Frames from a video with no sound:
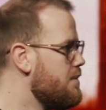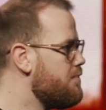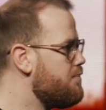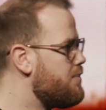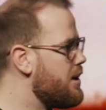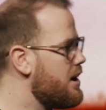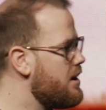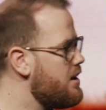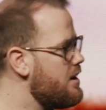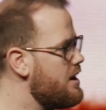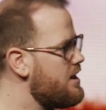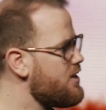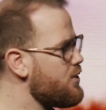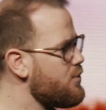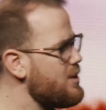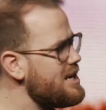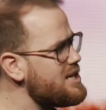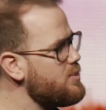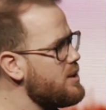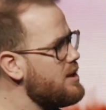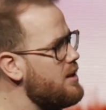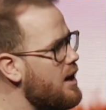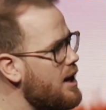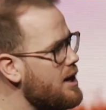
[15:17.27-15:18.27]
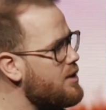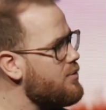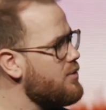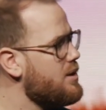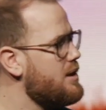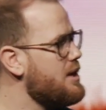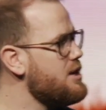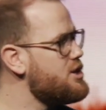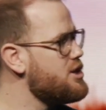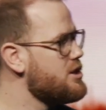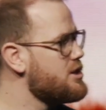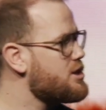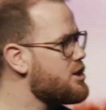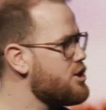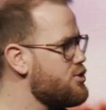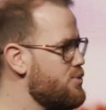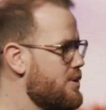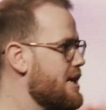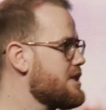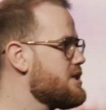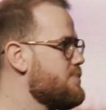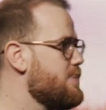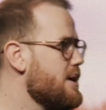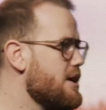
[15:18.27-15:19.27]
But the reason we like religion is because we
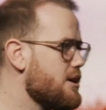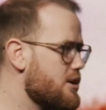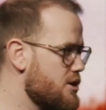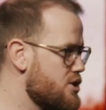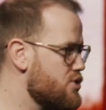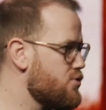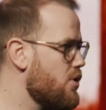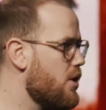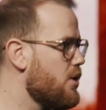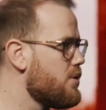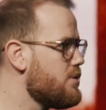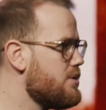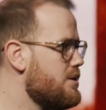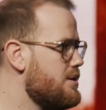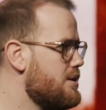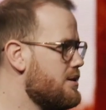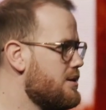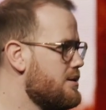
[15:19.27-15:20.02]
like to be in control.